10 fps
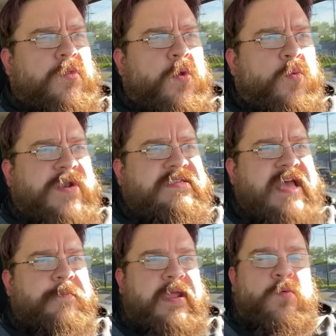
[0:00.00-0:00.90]
what does
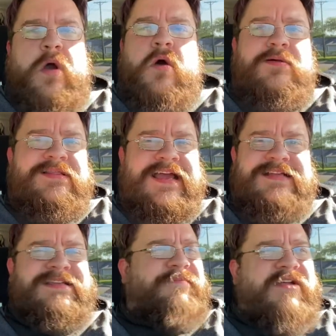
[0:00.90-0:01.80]
that mean? Well, like I
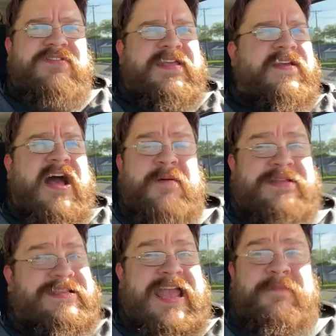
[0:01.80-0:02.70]
said, I'm not really in the
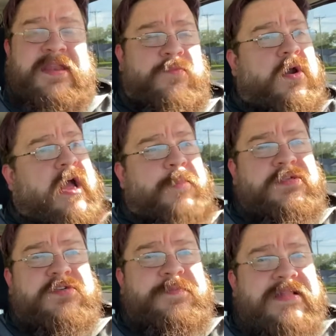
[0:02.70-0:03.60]
comics game anymore. Comics
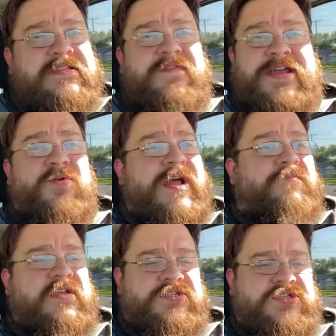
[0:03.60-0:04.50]
are expensive. I don't have a
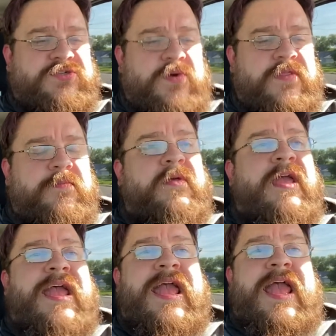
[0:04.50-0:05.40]
place to store
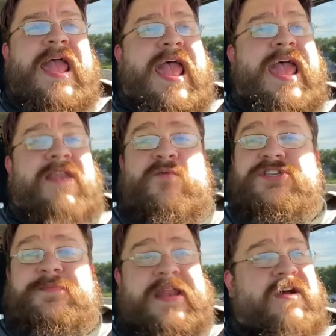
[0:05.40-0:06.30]
them. And
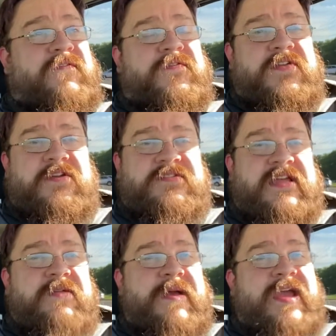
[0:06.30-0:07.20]
once you've been out for a few years,
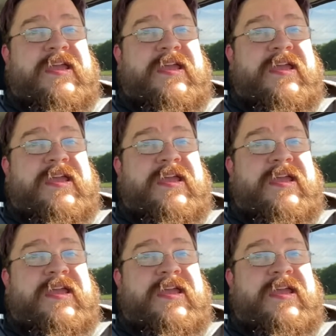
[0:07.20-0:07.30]
getting back